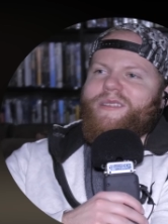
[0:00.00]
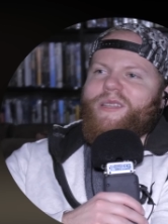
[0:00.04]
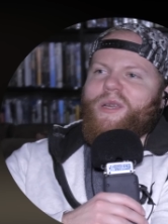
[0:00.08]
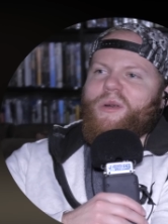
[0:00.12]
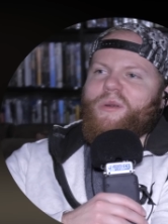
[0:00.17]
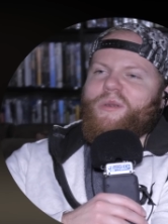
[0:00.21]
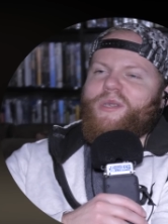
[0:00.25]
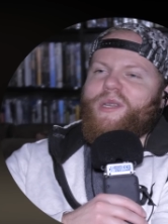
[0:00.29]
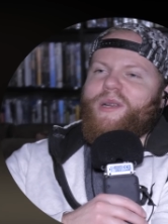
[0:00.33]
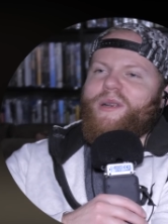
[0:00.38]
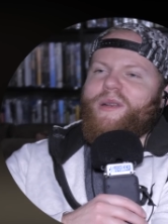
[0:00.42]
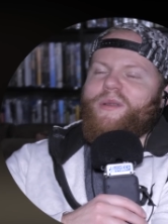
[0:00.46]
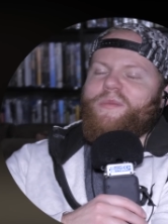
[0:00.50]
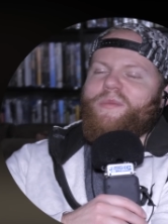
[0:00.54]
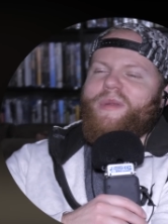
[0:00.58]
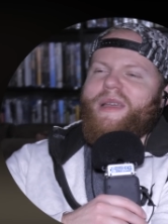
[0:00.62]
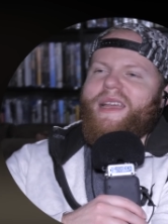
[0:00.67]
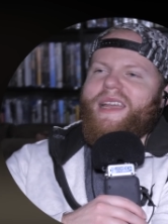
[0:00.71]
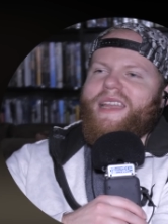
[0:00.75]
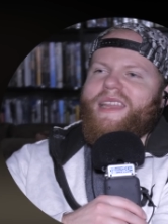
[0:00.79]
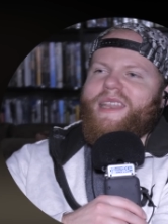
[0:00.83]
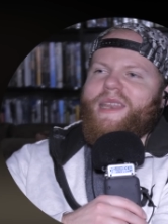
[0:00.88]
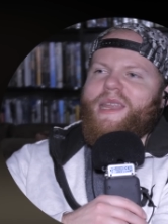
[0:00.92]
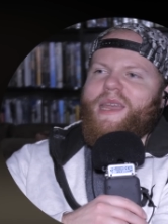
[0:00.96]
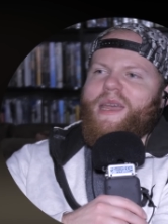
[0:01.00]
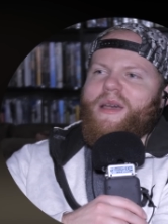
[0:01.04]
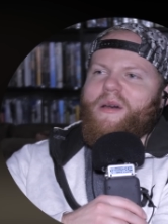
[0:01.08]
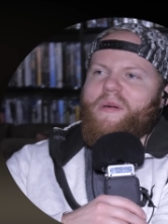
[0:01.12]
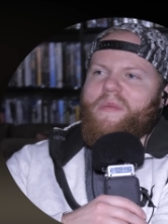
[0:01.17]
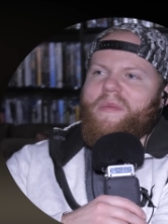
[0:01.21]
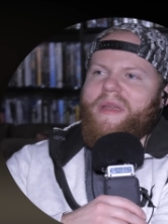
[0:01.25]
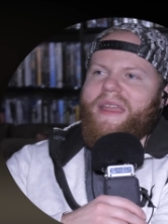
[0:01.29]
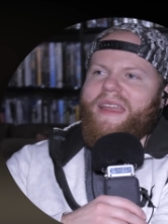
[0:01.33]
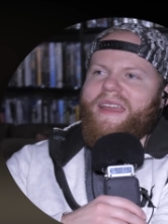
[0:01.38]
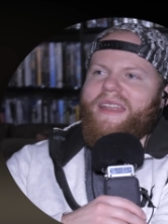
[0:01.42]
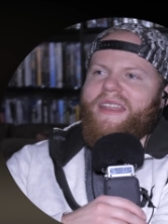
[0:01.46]
No turning back now,
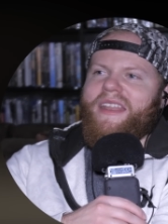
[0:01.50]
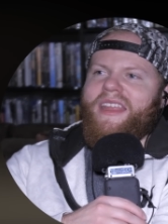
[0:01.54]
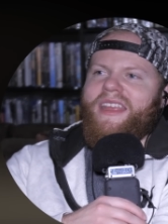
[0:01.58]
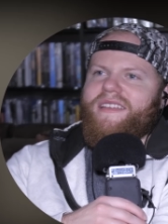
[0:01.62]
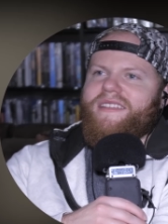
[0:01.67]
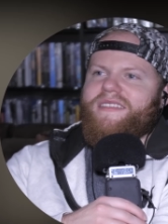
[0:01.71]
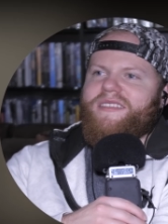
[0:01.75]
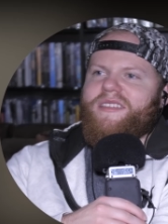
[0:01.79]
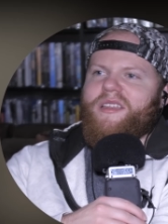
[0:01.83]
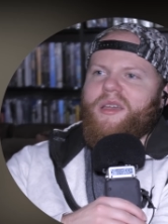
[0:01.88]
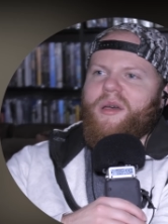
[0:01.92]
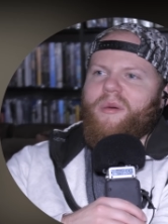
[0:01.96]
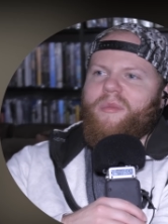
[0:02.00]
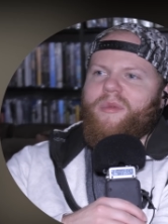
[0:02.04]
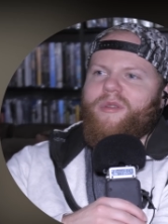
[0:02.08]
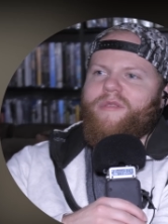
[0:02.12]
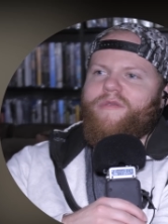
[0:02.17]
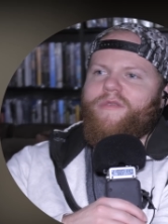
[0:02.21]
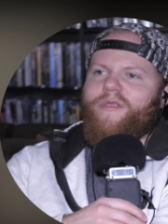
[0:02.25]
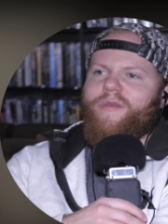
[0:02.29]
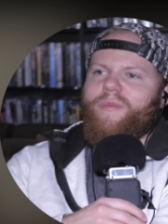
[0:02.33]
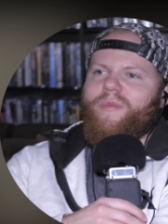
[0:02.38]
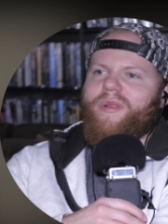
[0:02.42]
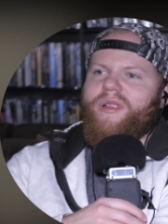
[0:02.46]
man. It's coming for